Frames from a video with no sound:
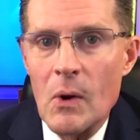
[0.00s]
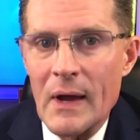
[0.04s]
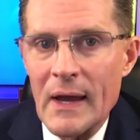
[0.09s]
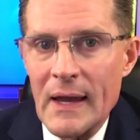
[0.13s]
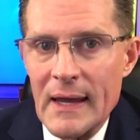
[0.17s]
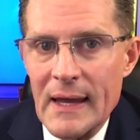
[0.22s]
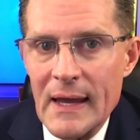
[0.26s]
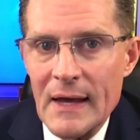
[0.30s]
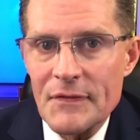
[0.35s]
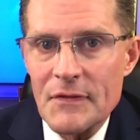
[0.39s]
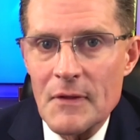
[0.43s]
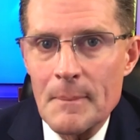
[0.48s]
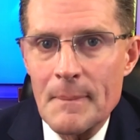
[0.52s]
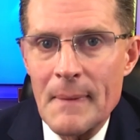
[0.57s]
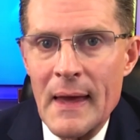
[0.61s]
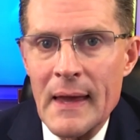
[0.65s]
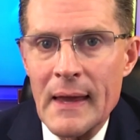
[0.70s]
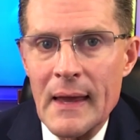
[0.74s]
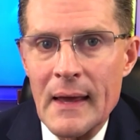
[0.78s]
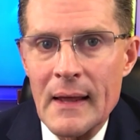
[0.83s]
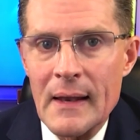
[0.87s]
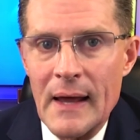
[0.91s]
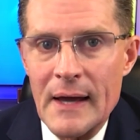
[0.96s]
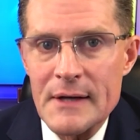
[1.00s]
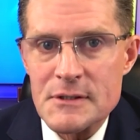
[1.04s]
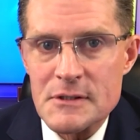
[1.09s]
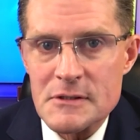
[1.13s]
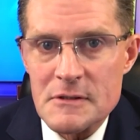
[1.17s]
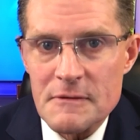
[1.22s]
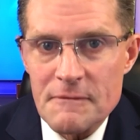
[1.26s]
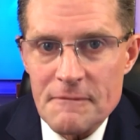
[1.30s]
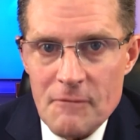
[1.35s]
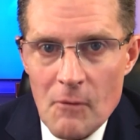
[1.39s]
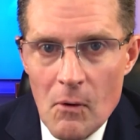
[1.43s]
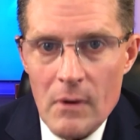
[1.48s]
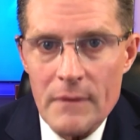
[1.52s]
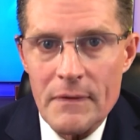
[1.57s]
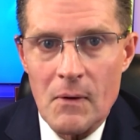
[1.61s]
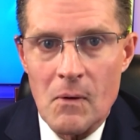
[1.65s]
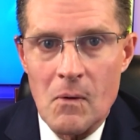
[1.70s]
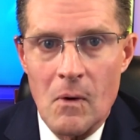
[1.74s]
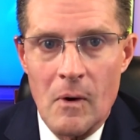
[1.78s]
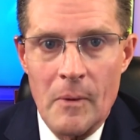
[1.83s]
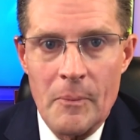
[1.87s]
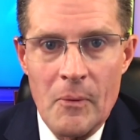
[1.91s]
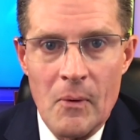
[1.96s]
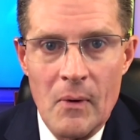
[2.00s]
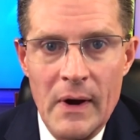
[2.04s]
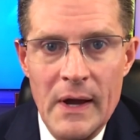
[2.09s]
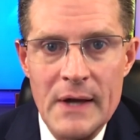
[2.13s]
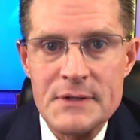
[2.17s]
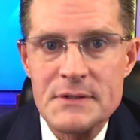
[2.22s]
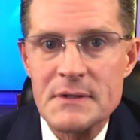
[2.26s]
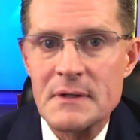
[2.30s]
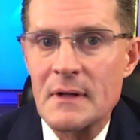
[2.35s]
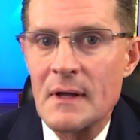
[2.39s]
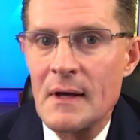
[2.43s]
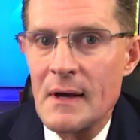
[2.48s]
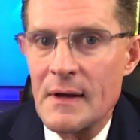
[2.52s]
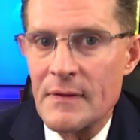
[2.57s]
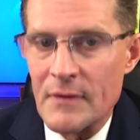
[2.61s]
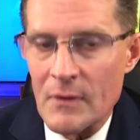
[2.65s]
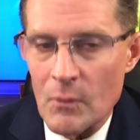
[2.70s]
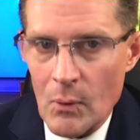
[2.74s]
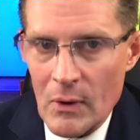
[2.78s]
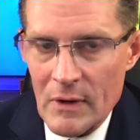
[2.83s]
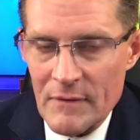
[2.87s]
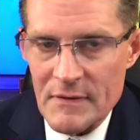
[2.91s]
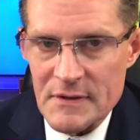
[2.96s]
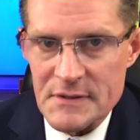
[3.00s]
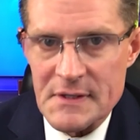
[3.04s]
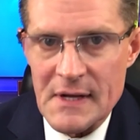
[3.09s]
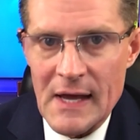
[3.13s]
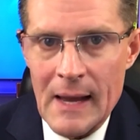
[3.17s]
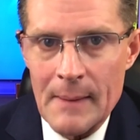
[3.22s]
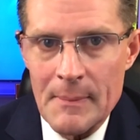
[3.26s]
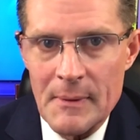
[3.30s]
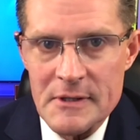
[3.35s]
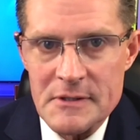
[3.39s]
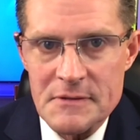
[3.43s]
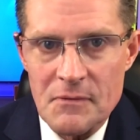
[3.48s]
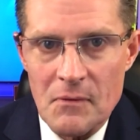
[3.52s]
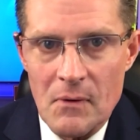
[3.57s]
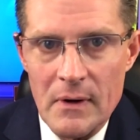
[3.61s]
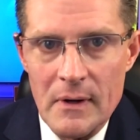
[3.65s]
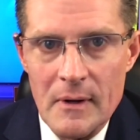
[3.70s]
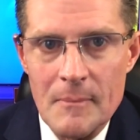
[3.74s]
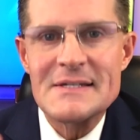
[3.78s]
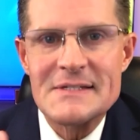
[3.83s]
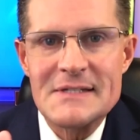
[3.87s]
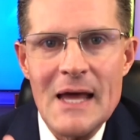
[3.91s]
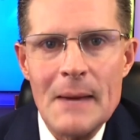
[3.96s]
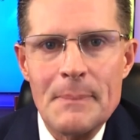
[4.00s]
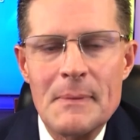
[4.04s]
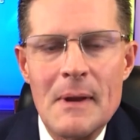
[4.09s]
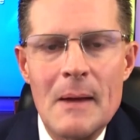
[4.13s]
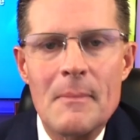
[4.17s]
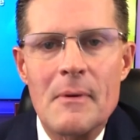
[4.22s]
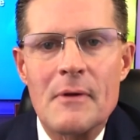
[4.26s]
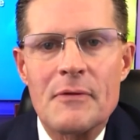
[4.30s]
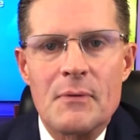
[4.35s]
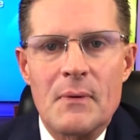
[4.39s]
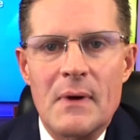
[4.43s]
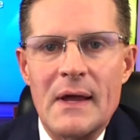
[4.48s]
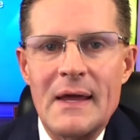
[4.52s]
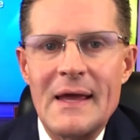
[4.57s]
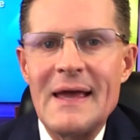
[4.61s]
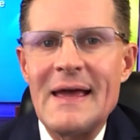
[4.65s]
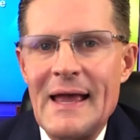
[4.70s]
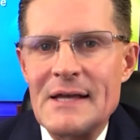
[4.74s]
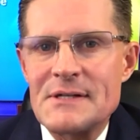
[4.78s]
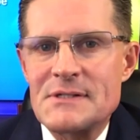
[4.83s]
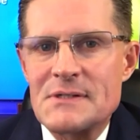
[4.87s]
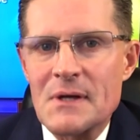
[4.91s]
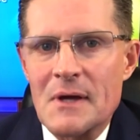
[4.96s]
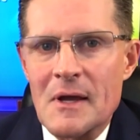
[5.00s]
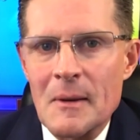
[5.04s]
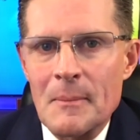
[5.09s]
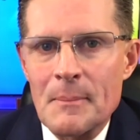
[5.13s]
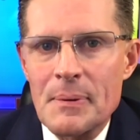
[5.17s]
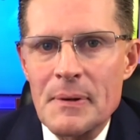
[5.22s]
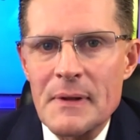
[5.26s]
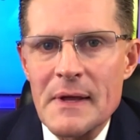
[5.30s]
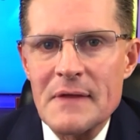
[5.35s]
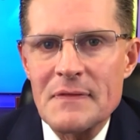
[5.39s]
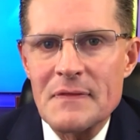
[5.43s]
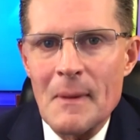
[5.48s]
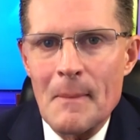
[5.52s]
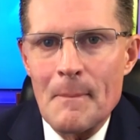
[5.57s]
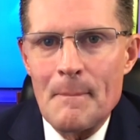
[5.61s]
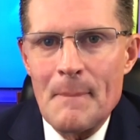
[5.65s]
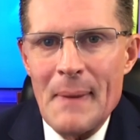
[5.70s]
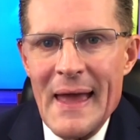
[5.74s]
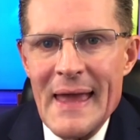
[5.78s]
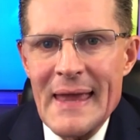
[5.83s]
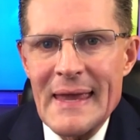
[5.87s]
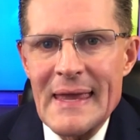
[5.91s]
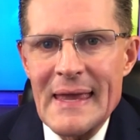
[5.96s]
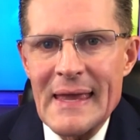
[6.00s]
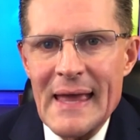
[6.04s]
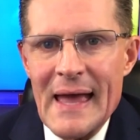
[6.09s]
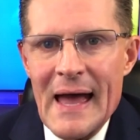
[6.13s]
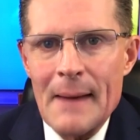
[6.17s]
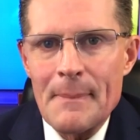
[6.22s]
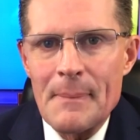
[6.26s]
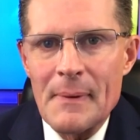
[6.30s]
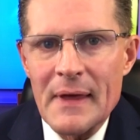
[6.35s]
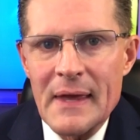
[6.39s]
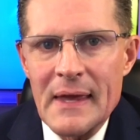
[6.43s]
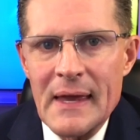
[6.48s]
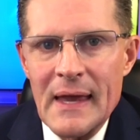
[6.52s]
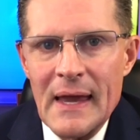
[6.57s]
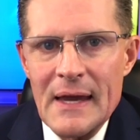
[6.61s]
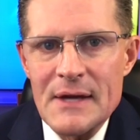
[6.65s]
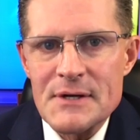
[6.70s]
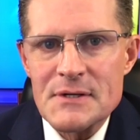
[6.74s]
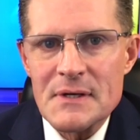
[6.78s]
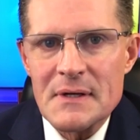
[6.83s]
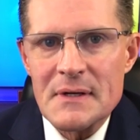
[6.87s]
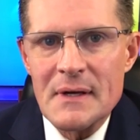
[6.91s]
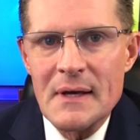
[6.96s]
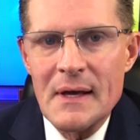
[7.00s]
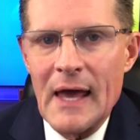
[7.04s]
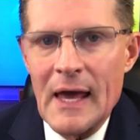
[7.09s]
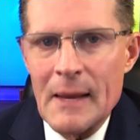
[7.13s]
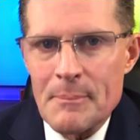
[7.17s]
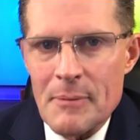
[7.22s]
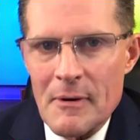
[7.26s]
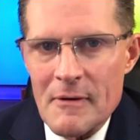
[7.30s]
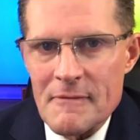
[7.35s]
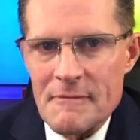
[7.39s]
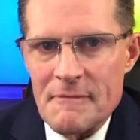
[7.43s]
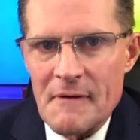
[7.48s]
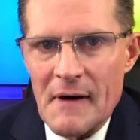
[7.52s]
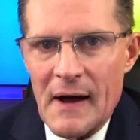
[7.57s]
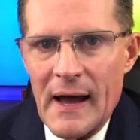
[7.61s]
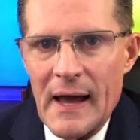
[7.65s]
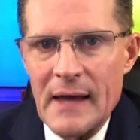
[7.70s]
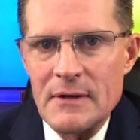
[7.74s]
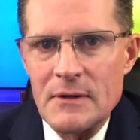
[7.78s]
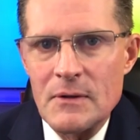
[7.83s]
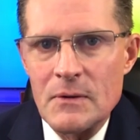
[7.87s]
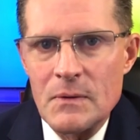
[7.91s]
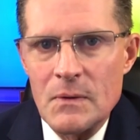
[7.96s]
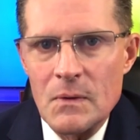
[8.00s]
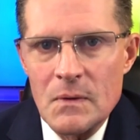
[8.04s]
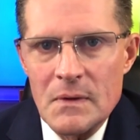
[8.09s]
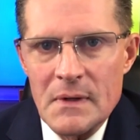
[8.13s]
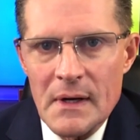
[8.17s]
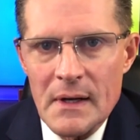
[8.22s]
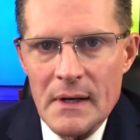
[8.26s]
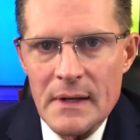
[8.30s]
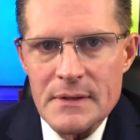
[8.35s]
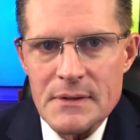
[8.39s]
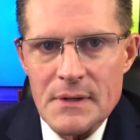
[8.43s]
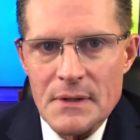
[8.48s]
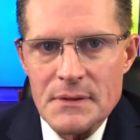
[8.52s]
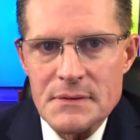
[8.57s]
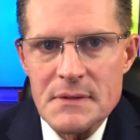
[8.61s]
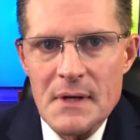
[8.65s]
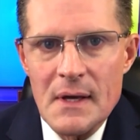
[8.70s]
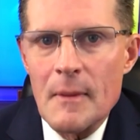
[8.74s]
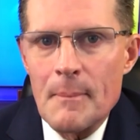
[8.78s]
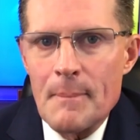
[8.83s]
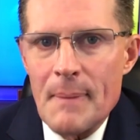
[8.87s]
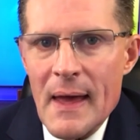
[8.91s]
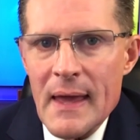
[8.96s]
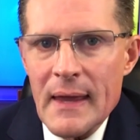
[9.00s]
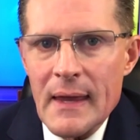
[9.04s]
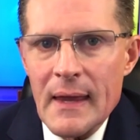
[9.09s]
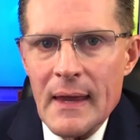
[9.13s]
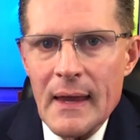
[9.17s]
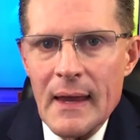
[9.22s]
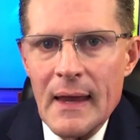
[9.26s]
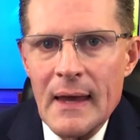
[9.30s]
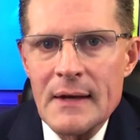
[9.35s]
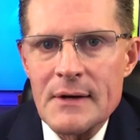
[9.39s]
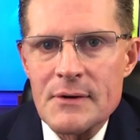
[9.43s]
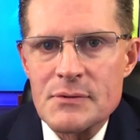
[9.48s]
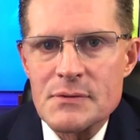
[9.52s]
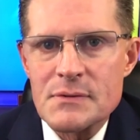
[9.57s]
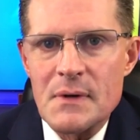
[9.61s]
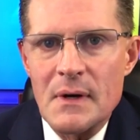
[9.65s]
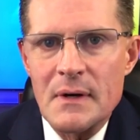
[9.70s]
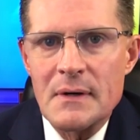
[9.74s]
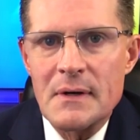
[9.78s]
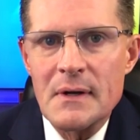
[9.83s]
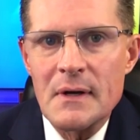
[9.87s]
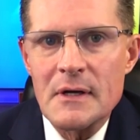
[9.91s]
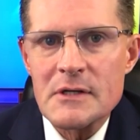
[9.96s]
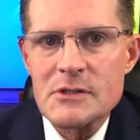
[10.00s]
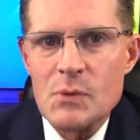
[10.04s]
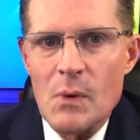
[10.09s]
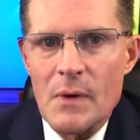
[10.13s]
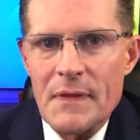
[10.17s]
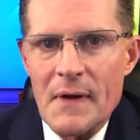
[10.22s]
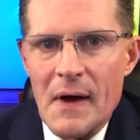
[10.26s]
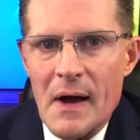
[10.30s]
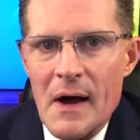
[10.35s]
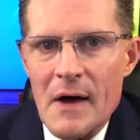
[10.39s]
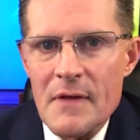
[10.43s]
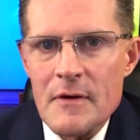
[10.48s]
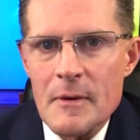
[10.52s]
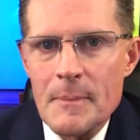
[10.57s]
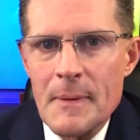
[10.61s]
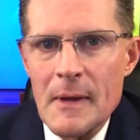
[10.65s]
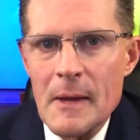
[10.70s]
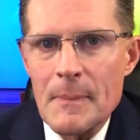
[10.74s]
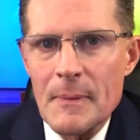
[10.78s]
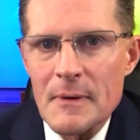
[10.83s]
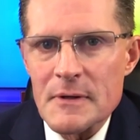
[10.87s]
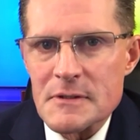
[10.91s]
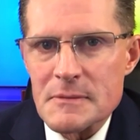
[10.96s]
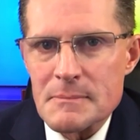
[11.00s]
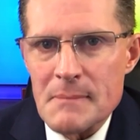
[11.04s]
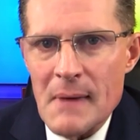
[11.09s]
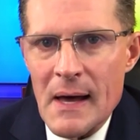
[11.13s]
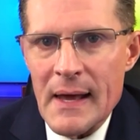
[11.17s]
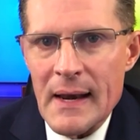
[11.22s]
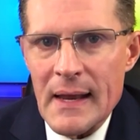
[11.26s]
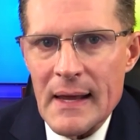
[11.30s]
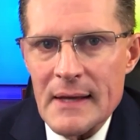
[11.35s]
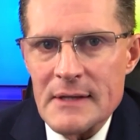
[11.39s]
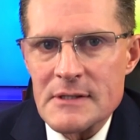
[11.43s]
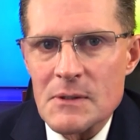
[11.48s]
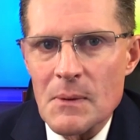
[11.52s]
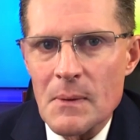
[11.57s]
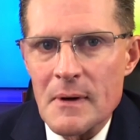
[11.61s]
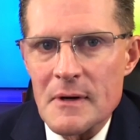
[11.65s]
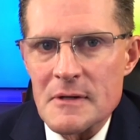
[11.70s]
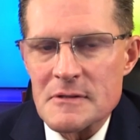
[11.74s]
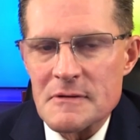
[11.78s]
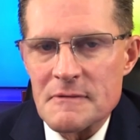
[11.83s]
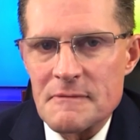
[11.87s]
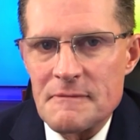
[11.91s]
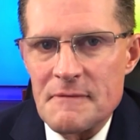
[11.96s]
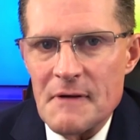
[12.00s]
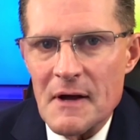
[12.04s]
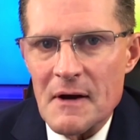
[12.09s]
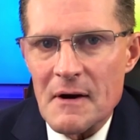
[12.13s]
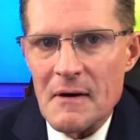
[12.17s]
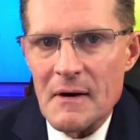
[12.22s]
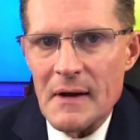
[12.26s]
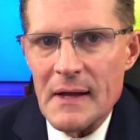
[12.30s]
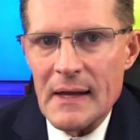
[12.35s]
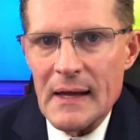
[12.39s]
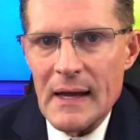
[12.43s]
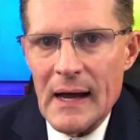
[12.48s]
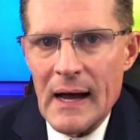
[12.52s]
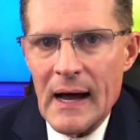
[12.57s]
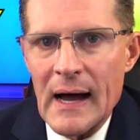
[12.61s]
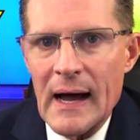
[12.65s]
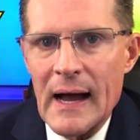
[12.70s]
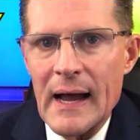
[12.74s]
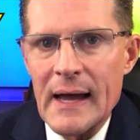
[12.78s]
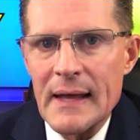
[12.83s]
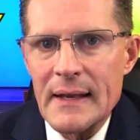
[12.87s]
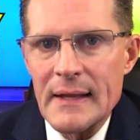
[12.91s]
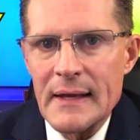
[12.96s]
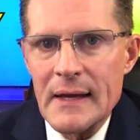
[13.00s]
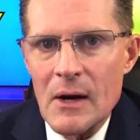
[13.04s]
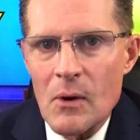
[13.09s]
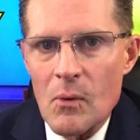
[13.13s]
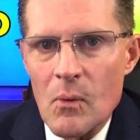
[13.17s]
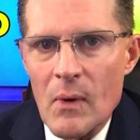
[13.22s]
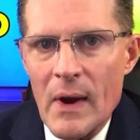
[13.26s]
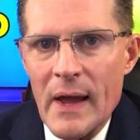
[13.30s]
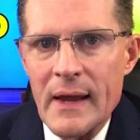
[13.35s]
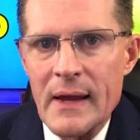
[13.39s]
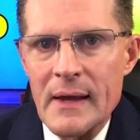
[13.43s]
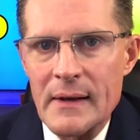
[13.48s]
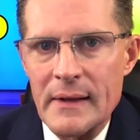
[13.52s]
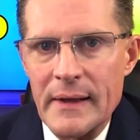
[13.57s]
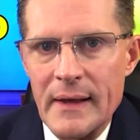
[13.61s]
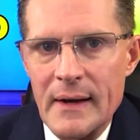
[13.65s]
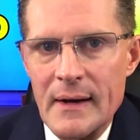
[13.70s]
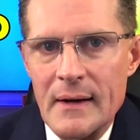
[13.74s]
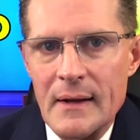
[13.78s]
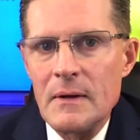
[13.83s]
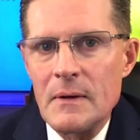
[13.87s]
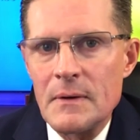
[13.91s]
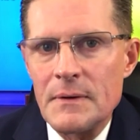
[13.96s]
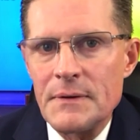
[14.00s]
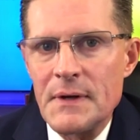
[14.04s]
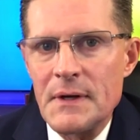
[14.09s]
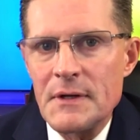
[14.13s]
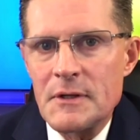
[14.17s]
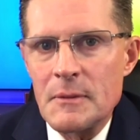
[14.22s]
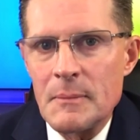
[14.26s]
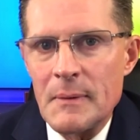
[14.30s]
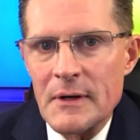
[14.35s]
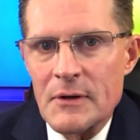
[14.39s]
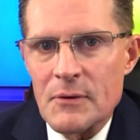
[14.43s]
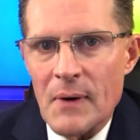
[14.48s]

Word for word: who can get the banking license for the corporation that we've established for you. Step number three is to complete the banking application and provide you due diligence. The banking industry deals with other people's money, so it is very highly regulated. You'll need to be